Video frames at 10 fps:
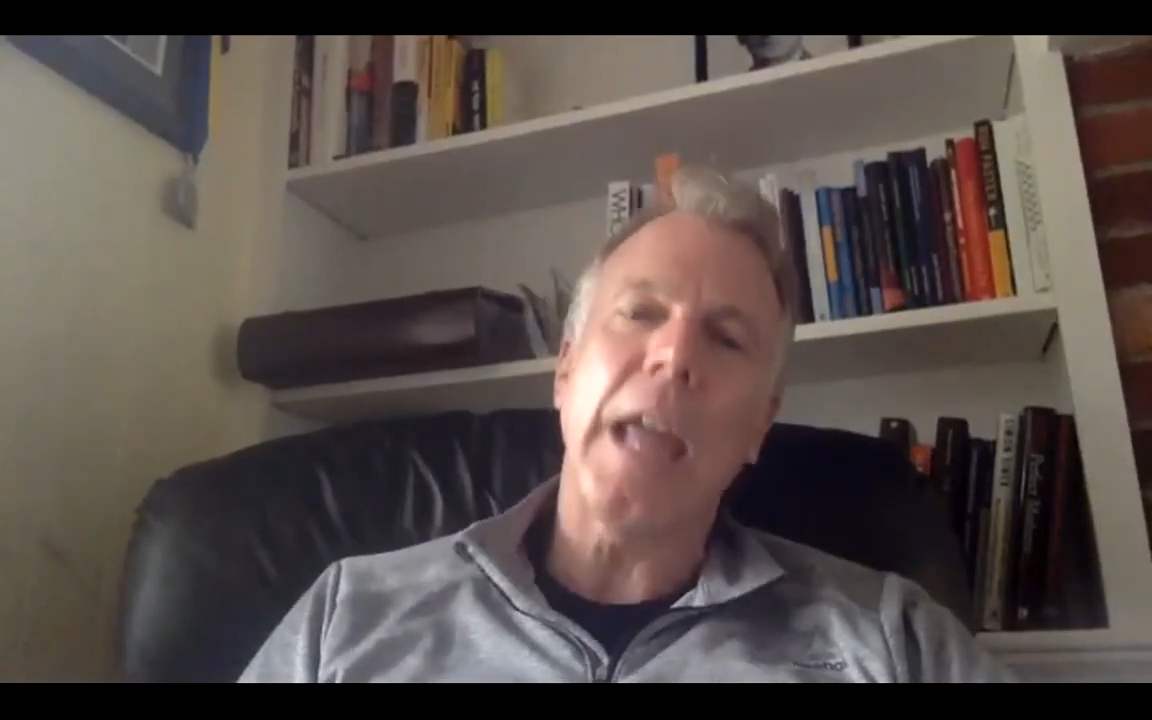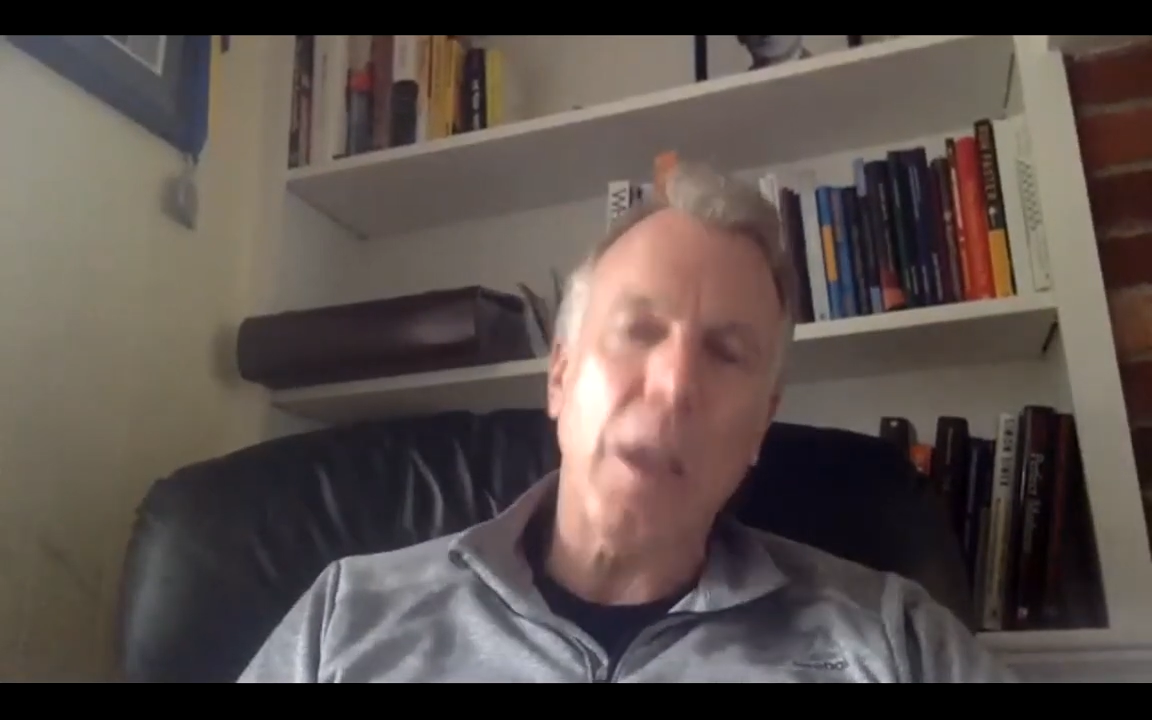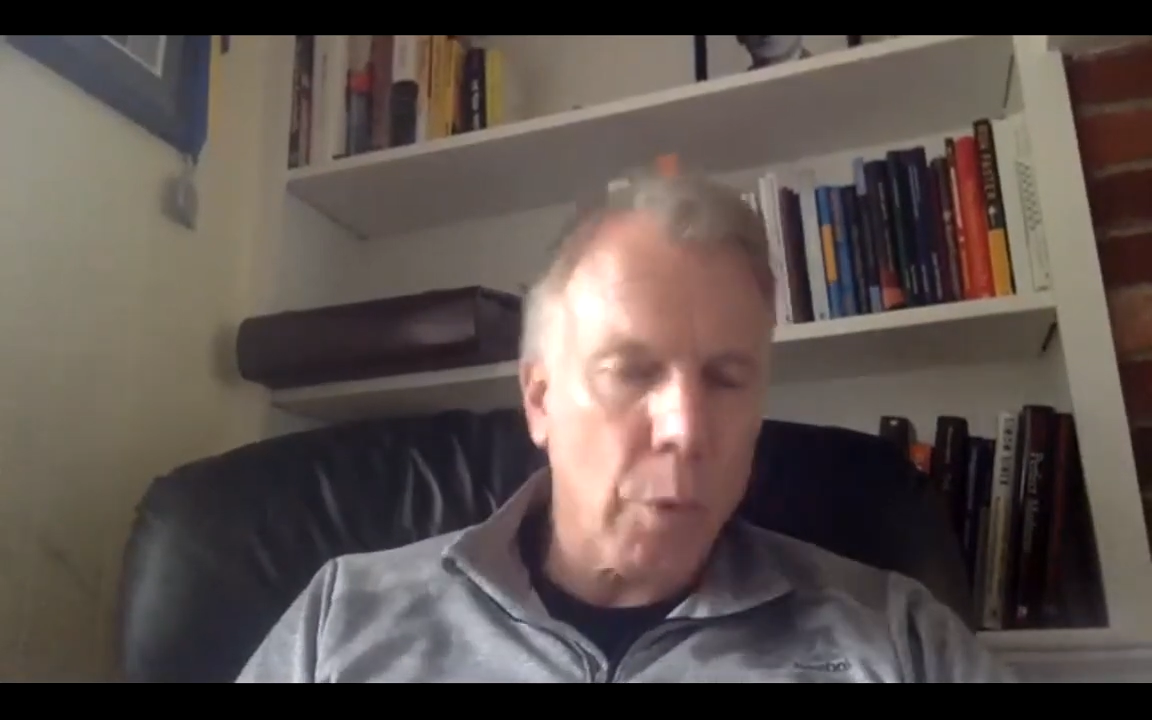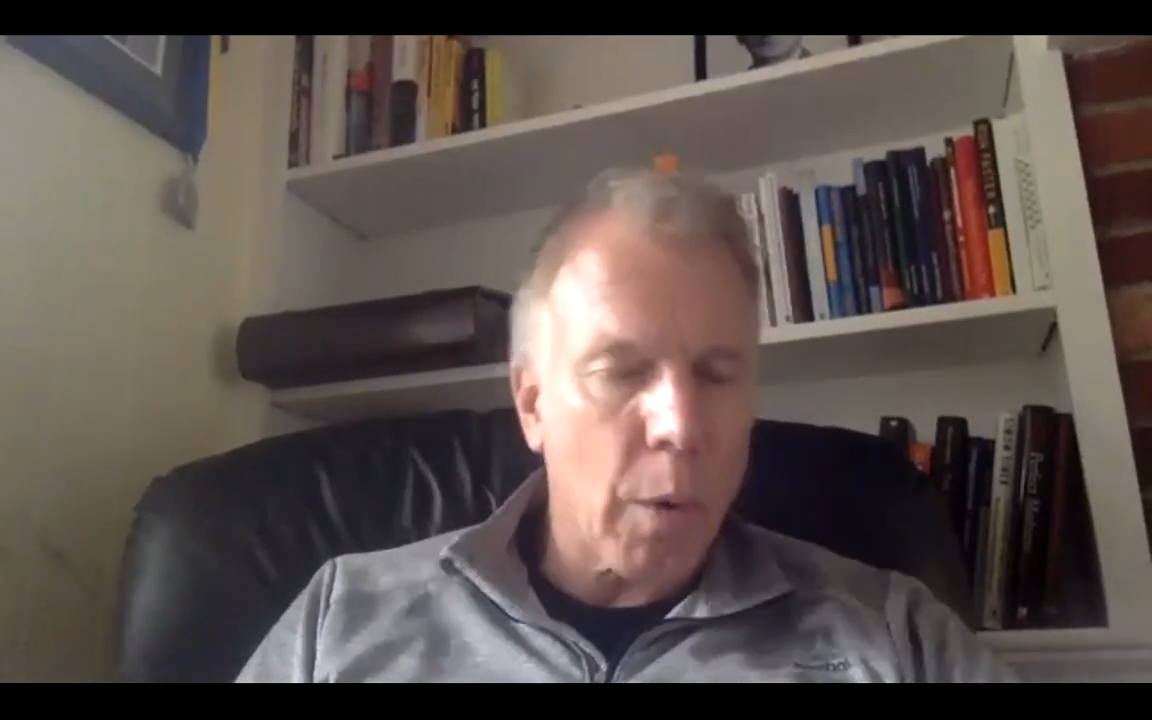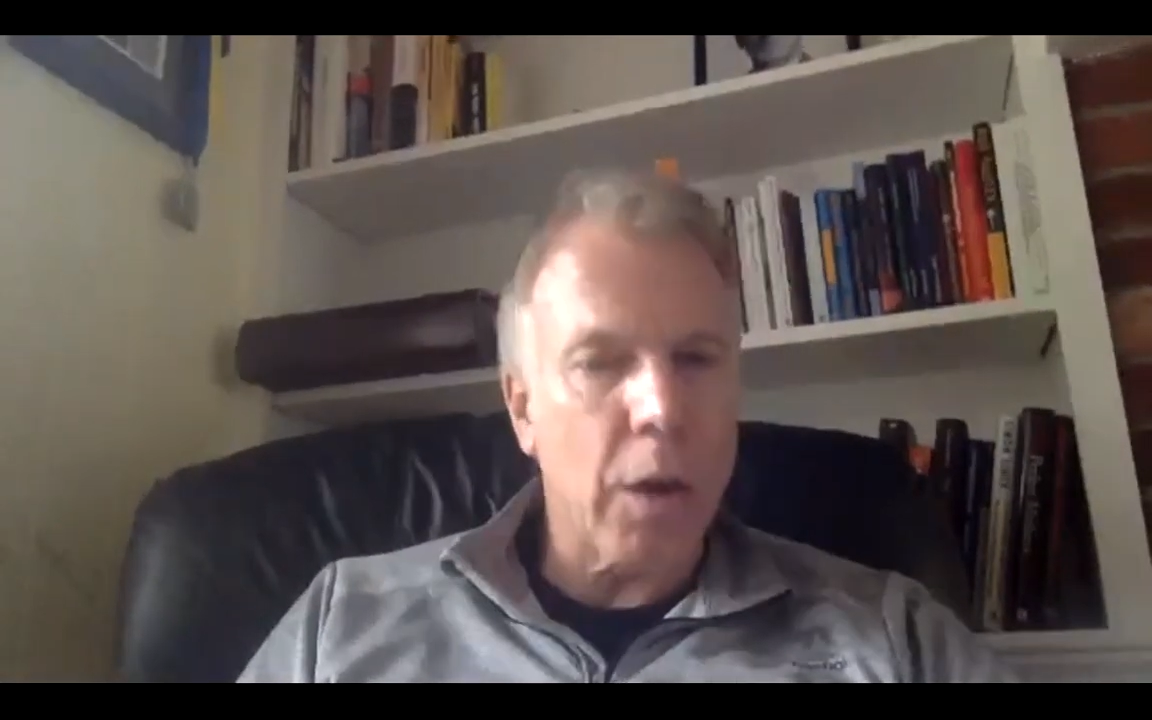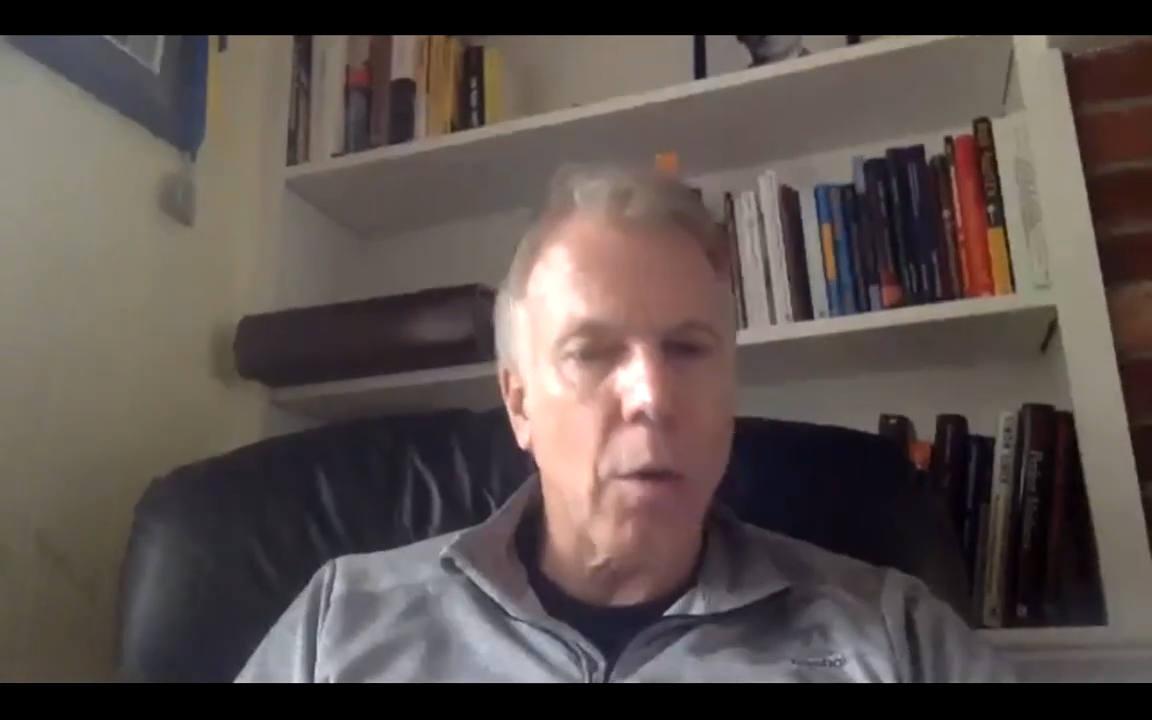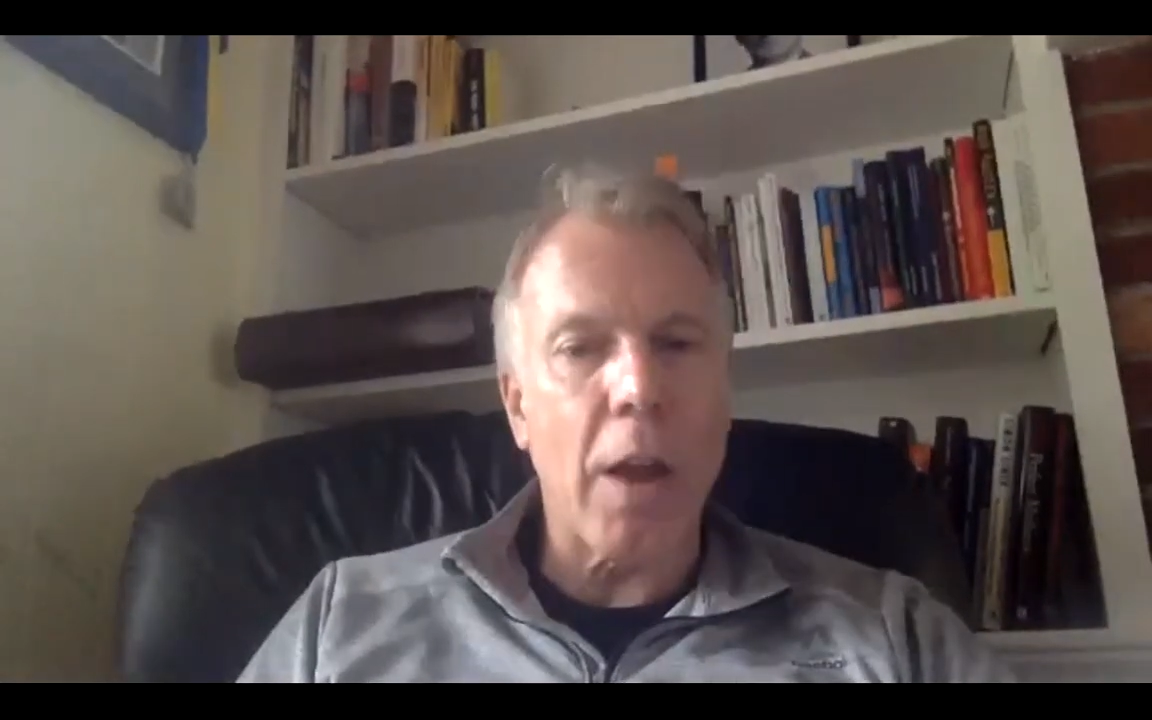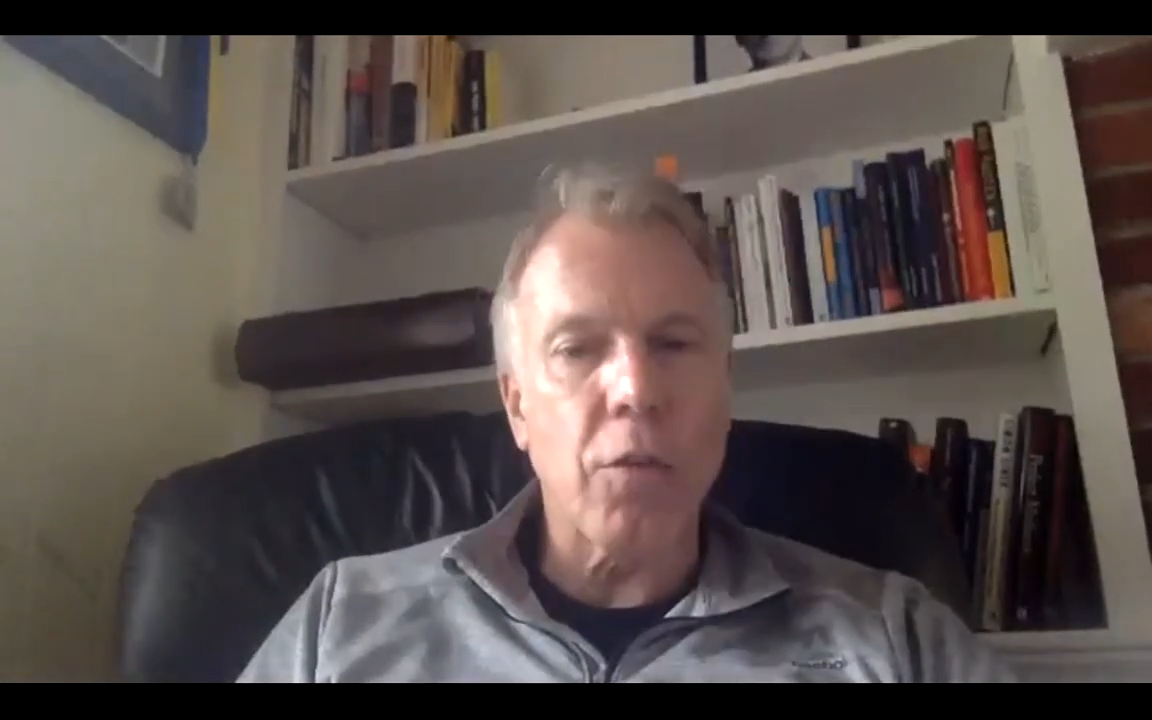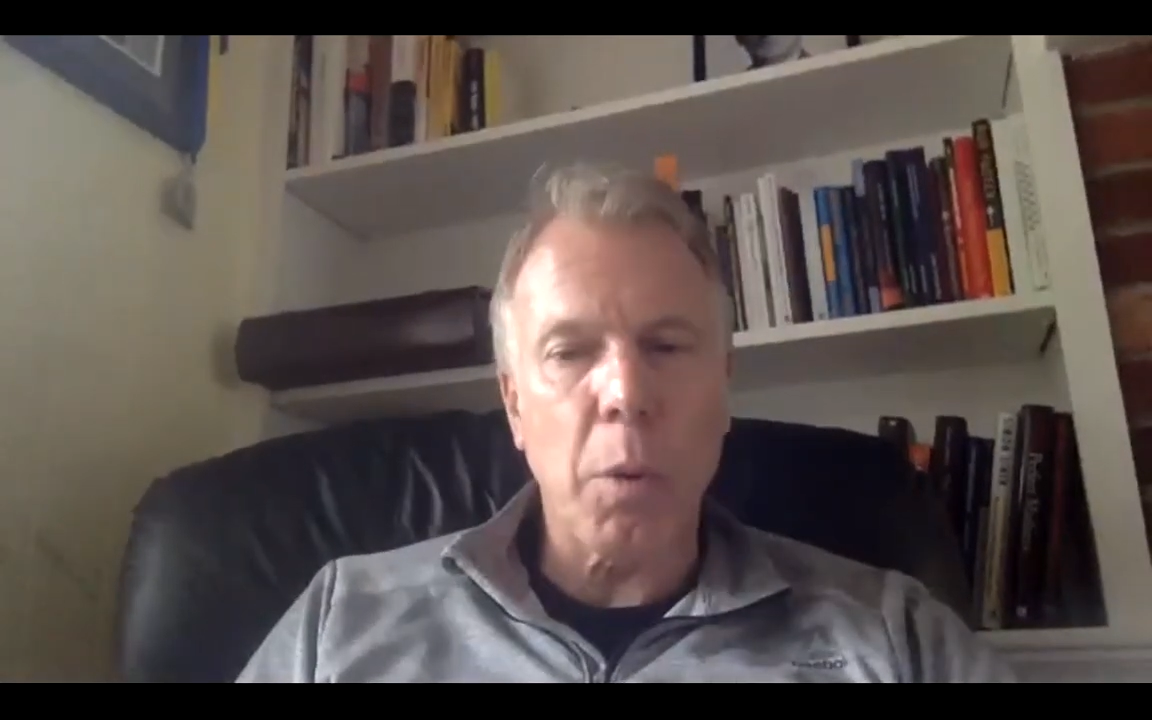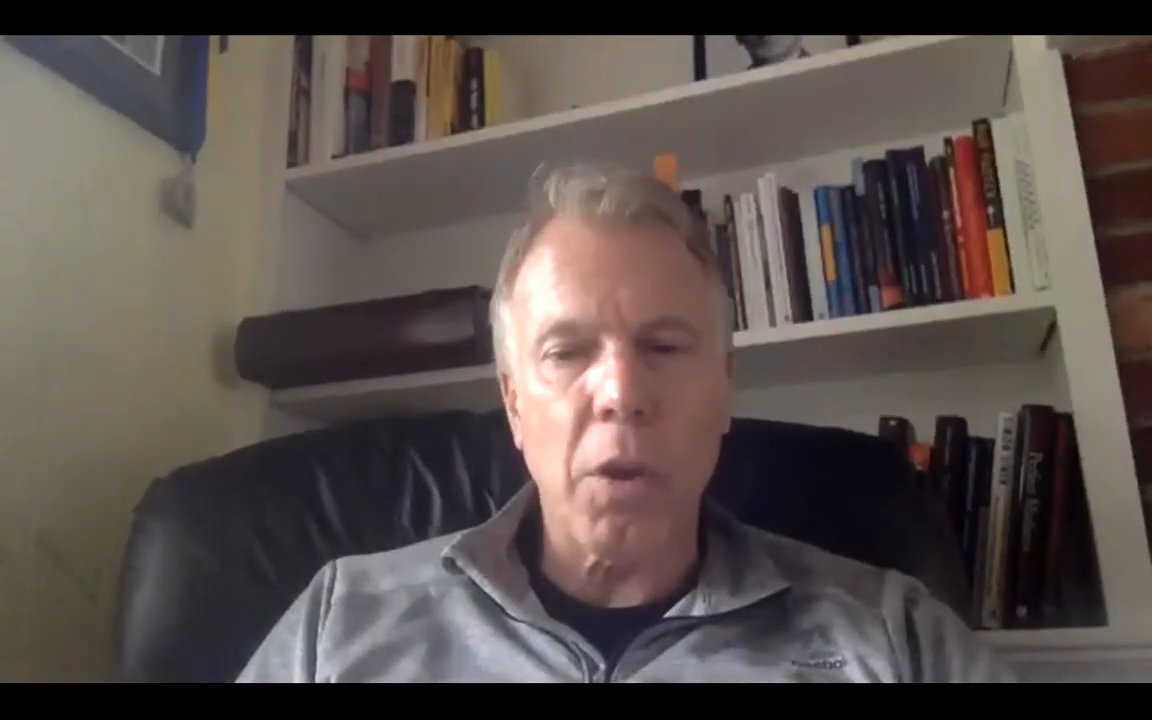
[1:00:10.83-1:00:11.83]
8th grade
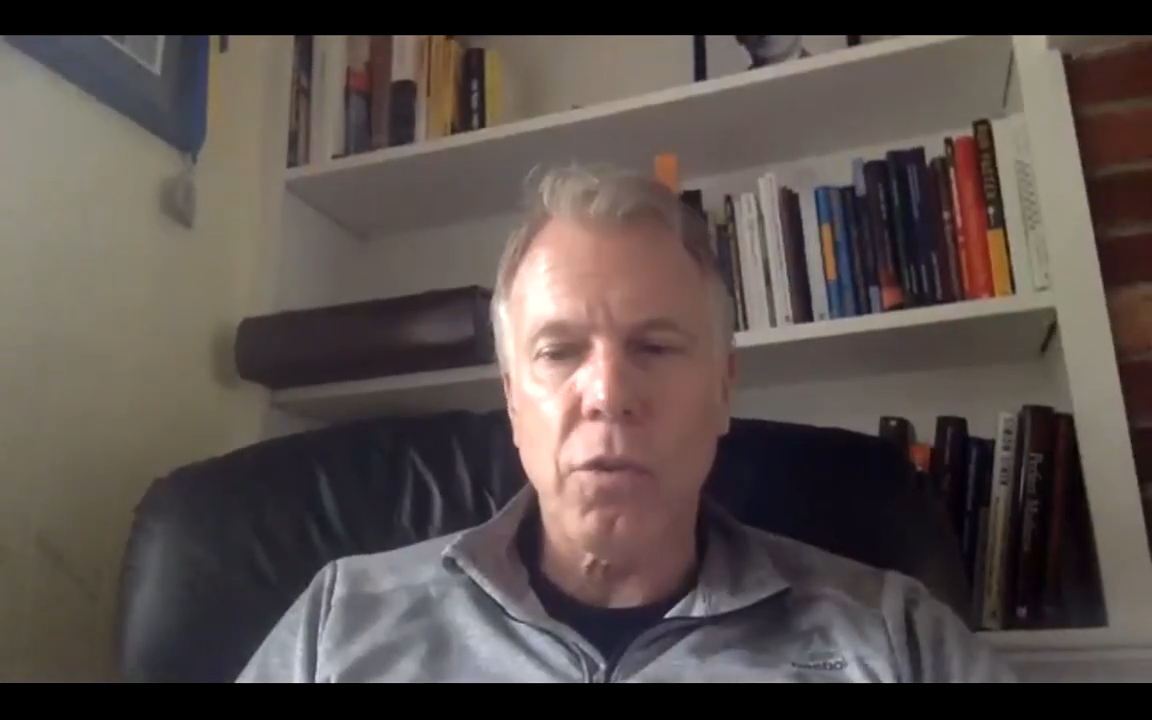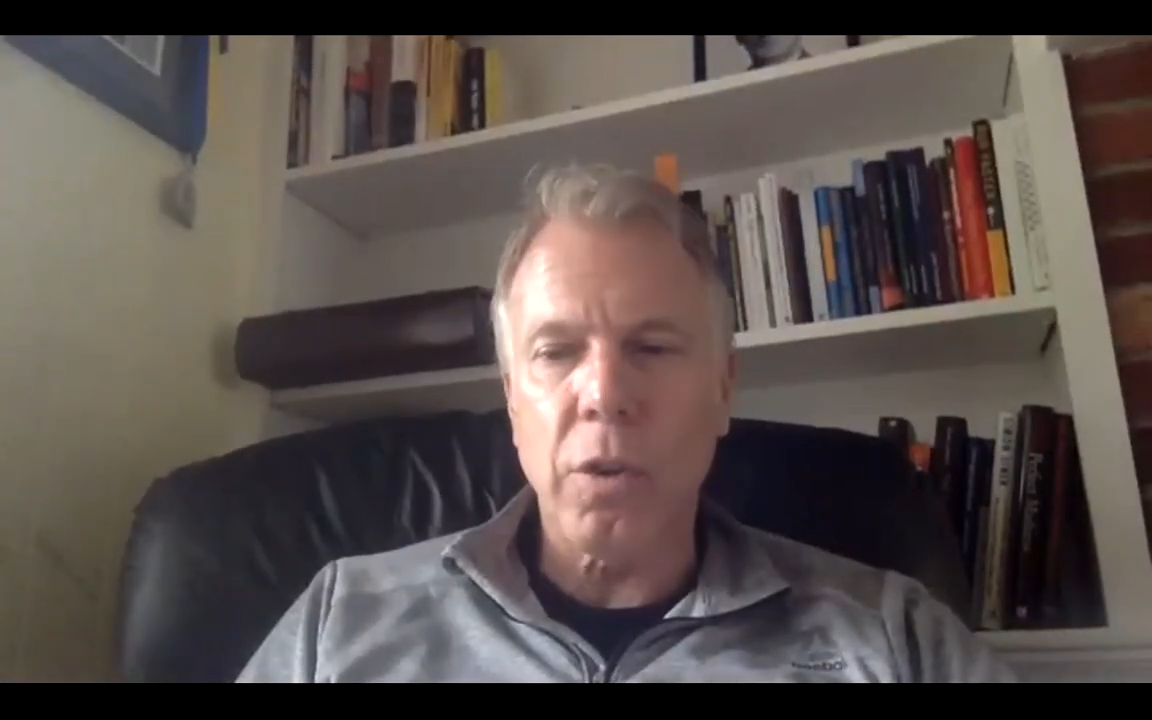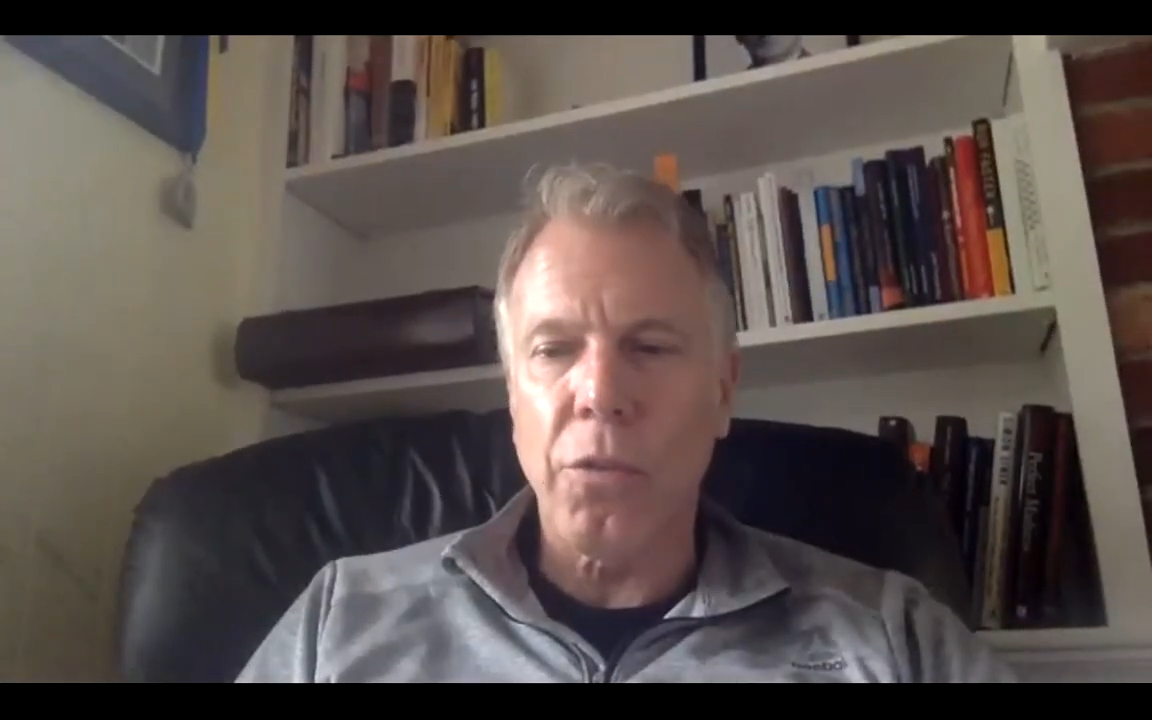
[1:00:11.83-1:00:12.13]
graduation